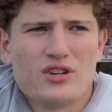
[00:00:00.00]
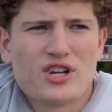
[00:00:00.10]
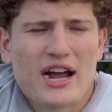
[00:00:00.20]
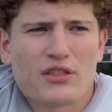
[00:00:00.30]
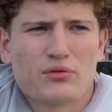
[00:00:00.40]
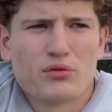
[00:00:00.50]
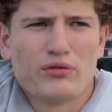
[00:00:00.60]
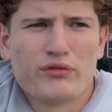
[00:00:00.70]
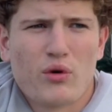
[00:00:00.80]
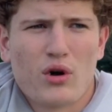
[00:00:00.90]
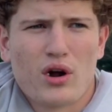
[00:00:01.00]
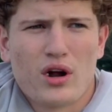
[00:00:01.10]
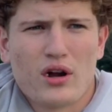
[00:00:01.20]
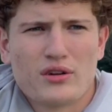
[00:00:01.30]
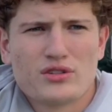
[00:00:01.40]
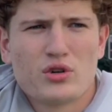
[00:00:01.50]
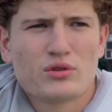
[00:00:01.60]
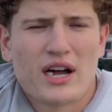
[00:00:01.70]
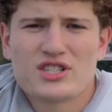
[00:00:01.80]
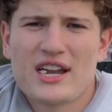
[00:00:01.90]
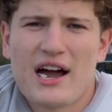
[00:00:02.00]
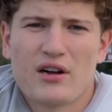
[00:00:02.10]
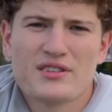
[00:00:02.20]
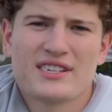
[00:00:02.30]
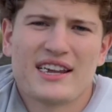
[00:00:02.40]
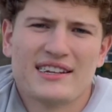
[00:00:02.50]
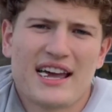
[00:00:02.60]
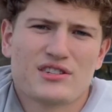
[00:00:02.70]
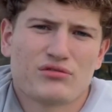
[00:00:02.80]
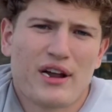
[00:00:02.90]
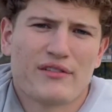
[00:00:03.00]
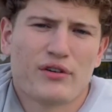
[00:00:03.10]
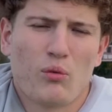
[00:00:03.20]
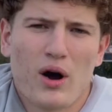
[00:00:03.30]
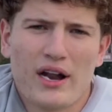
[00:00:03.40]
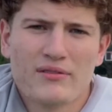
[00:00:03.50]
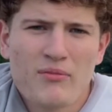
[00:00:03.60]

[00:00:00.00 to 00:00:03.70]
Jack threw for two touchdowns and Dez ran for one.